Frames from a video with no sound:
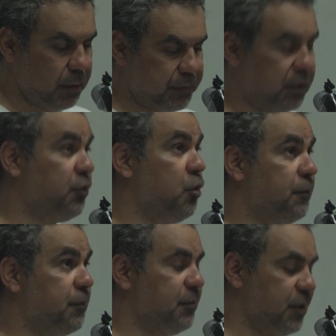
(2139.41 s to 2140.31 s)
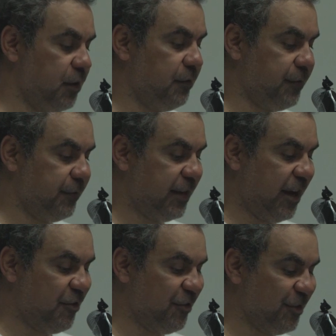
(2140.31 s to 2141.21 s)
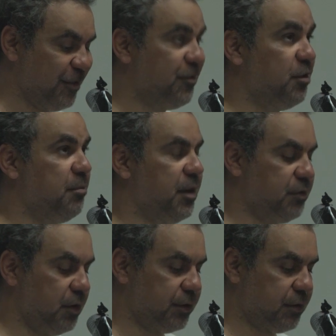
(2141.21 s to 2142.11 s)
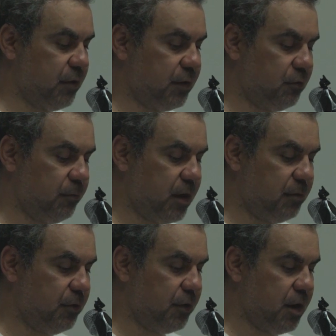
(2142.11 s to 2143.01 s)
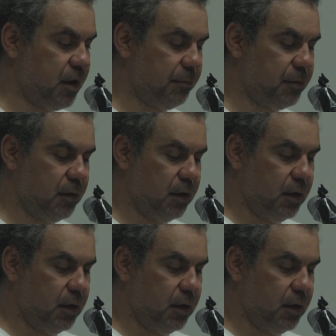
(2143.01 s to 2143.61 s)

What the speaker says: So I've gone from $1,500 a film at Metro Screen to about $1 million an ep.